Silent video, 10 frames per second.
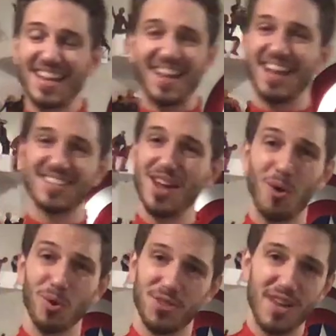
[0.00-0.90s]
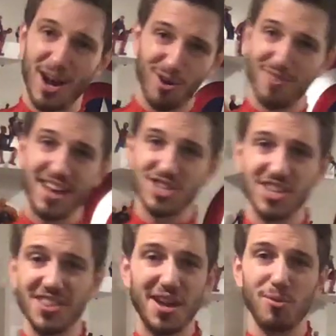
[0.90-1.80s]
it's not worth the
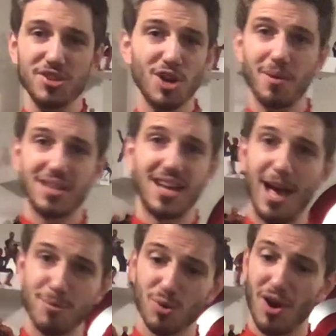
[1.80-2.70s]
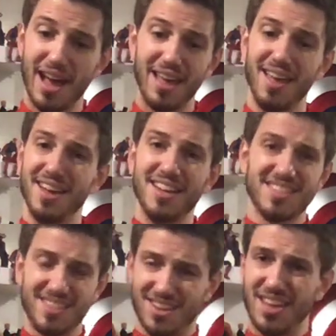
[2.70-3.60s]
aggravation. There were so many times where I
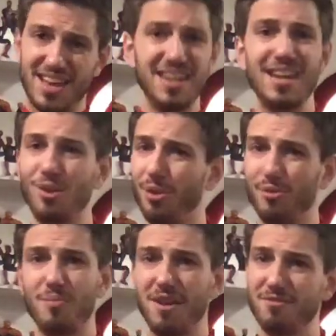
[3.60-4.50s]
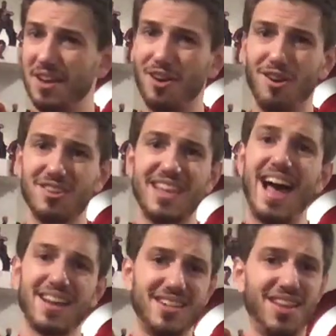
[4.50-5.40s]
stuck that needle through my fingers,
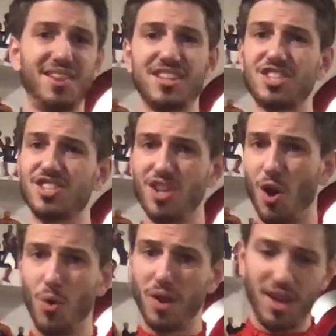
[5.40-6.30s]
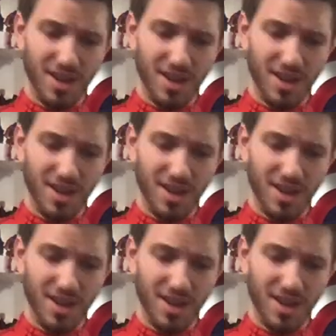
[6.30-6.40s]
accidentally sewed,